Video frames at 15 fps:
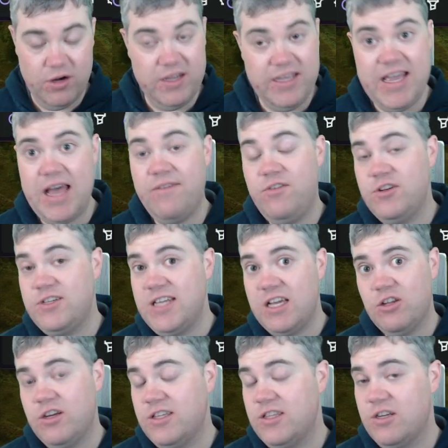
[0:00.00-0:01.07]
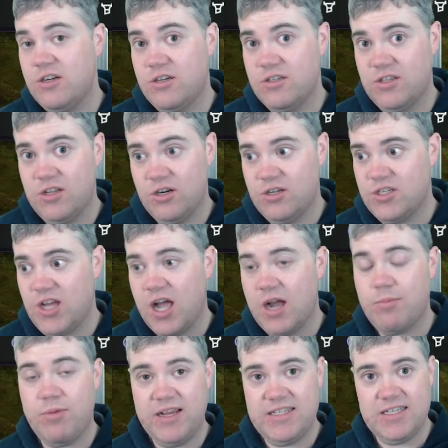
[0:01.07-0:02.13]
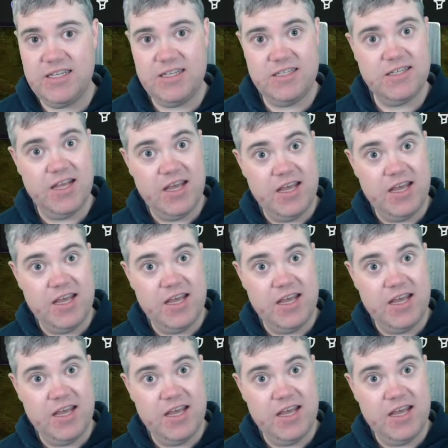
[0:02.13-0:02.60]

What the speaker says: Yeah, if you take a look at their stock prices